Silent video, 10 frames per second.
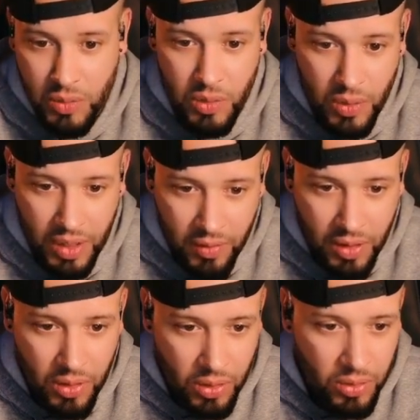you give a
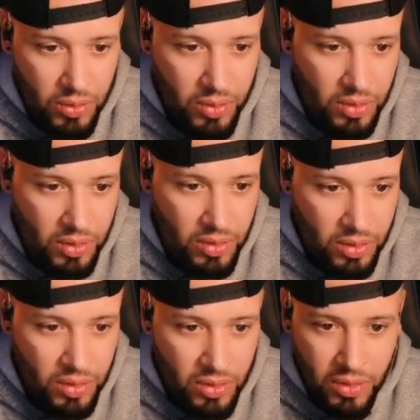logo,
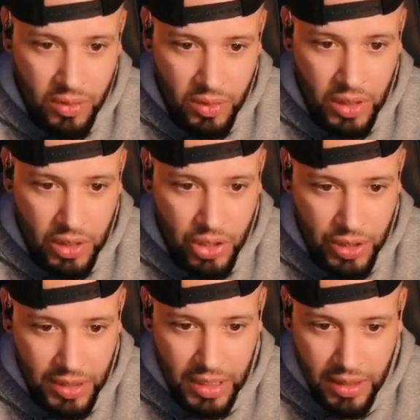it should
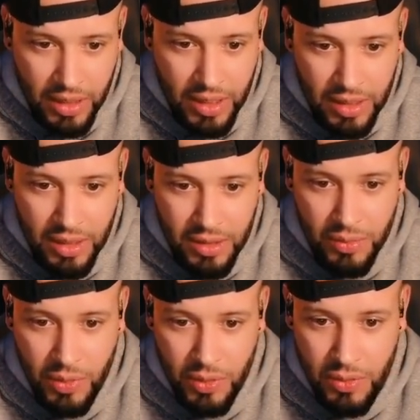not look like this
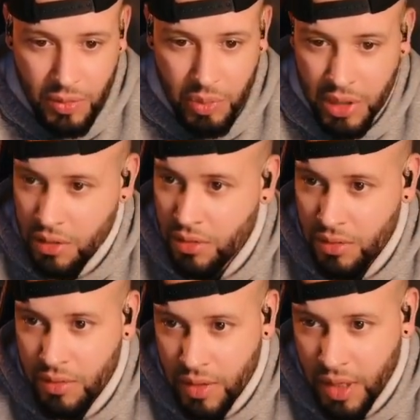when you zoom in.
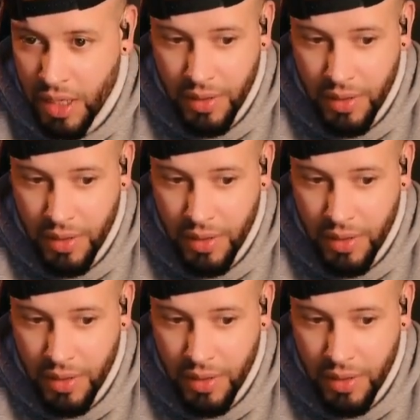All right?